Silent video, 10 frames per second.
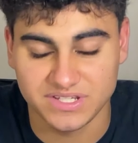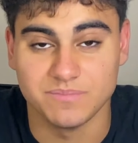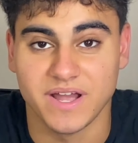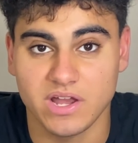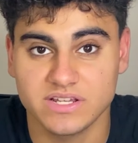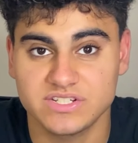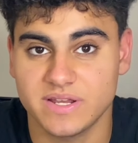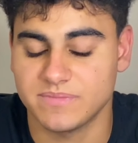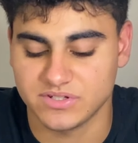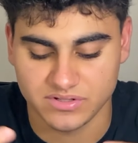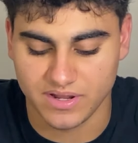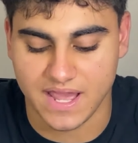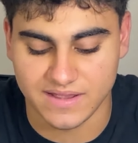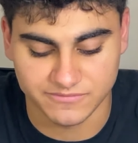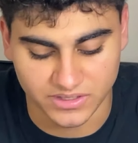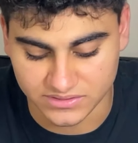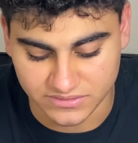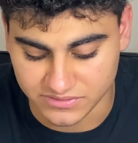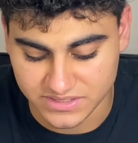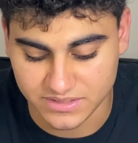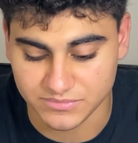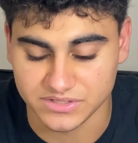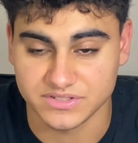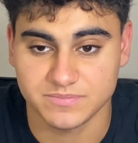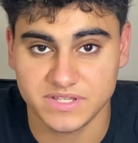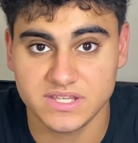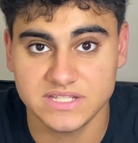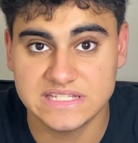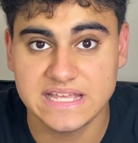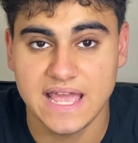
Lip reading: Bionic chip, they should have relatively similar speeds.